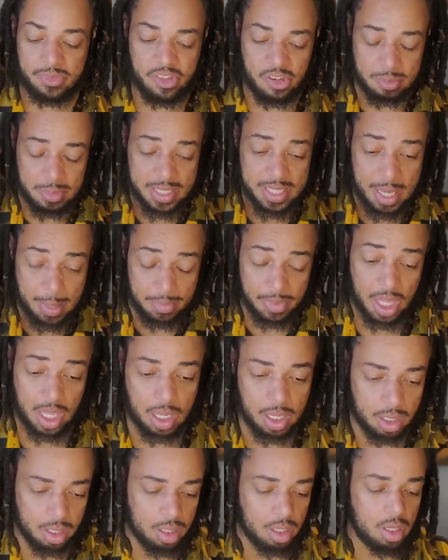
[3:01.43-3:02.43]
from something,
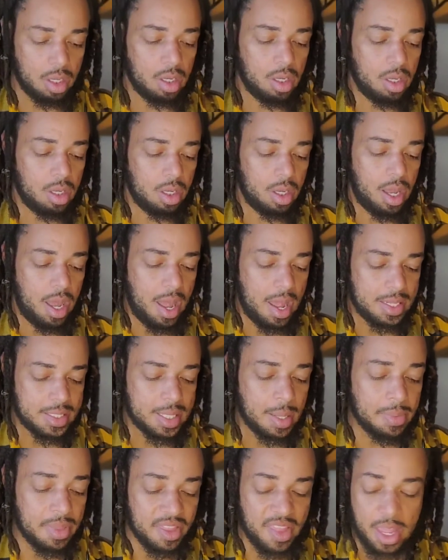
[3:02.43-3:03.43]
uh,
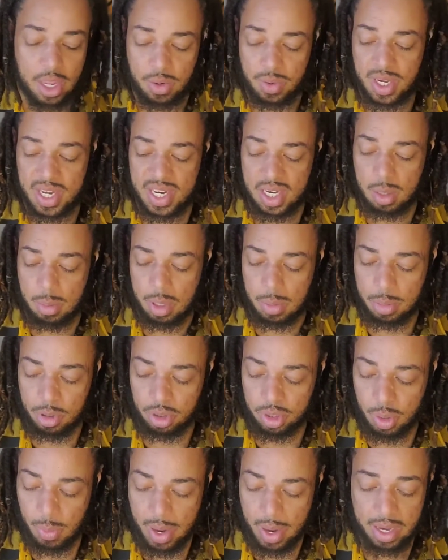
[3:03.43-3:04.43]
something that you need to be
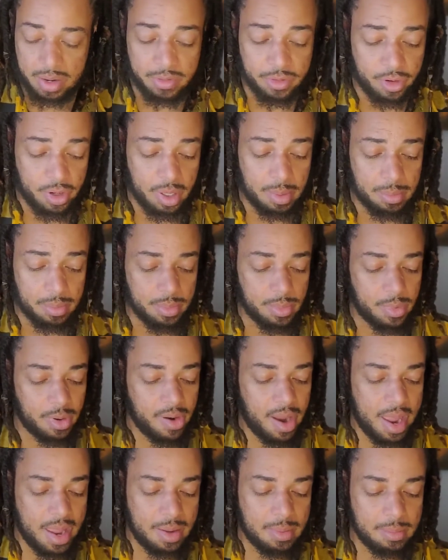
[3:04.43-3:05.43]
pulled away from.
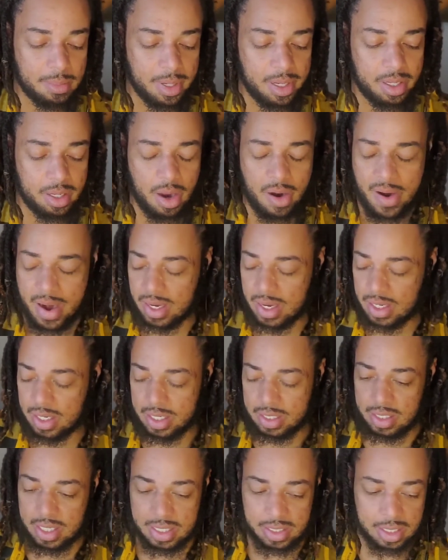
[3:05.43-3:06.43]
Okay, but all right,
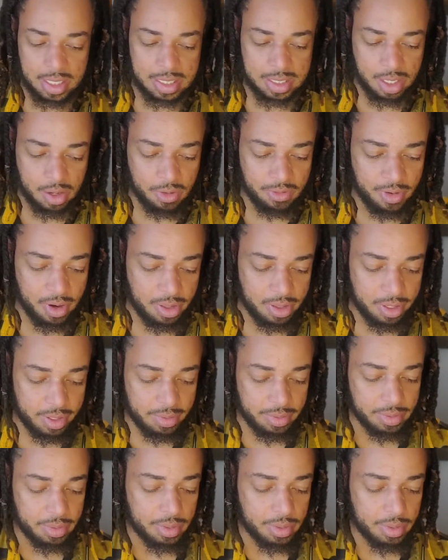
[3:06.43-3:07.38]
let, let, let's go further.